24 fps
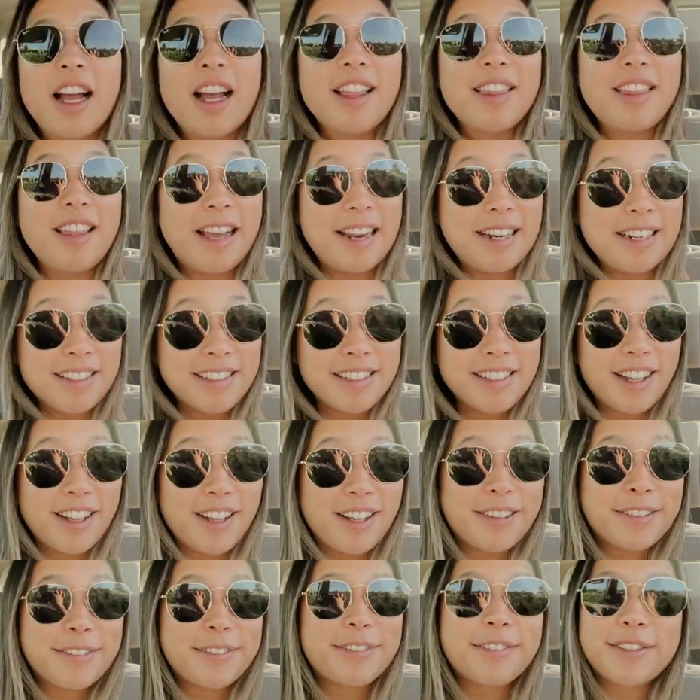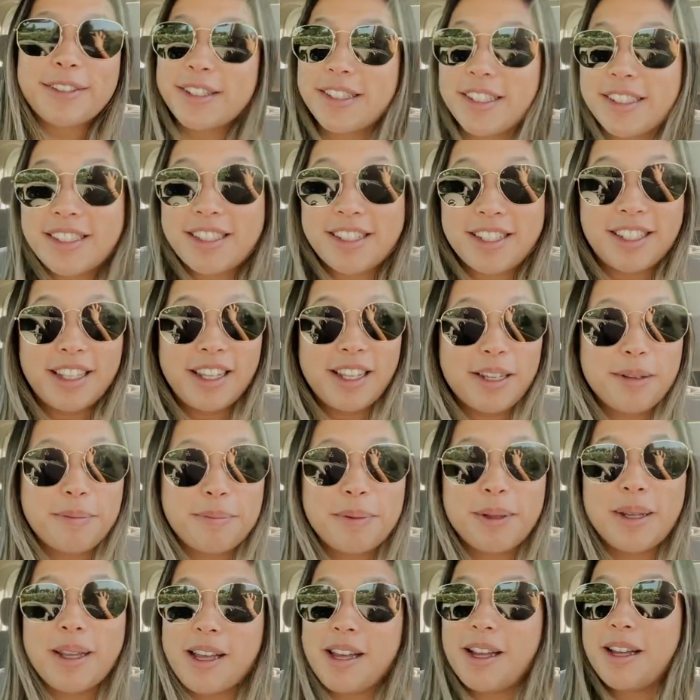That is all for this clip.
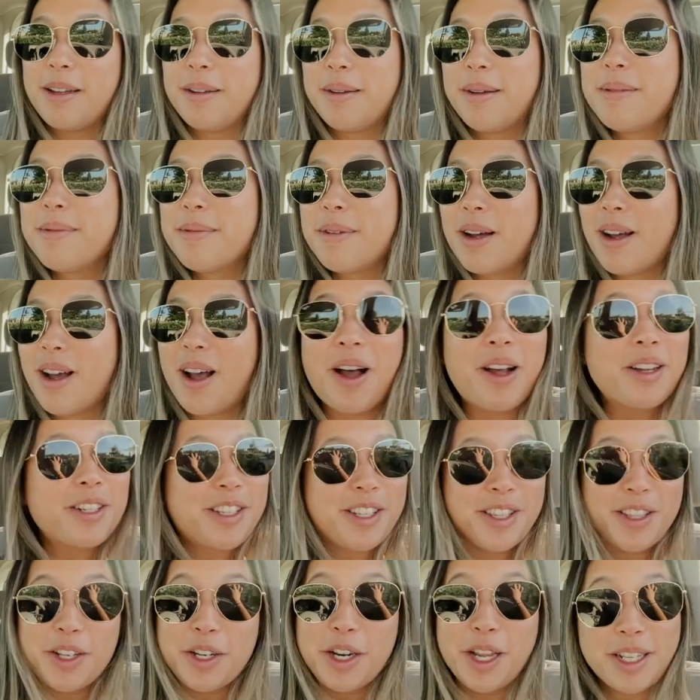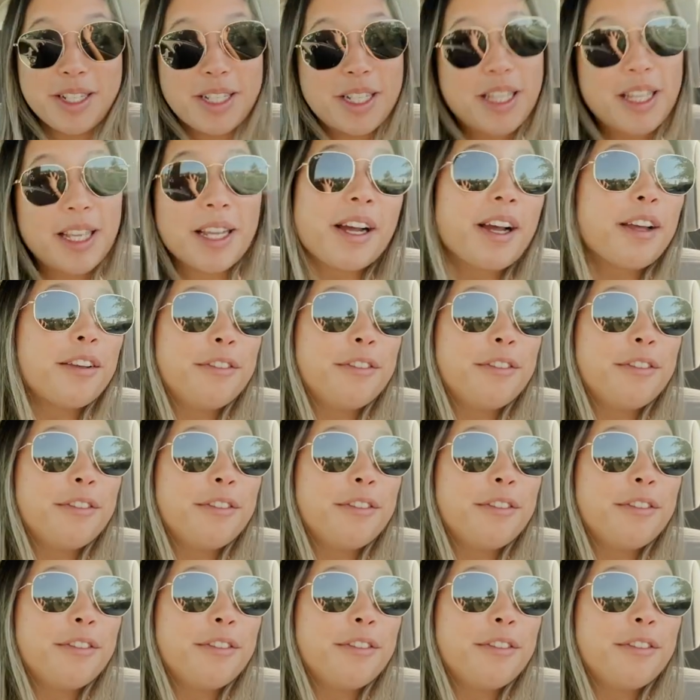Um, on to the next thing I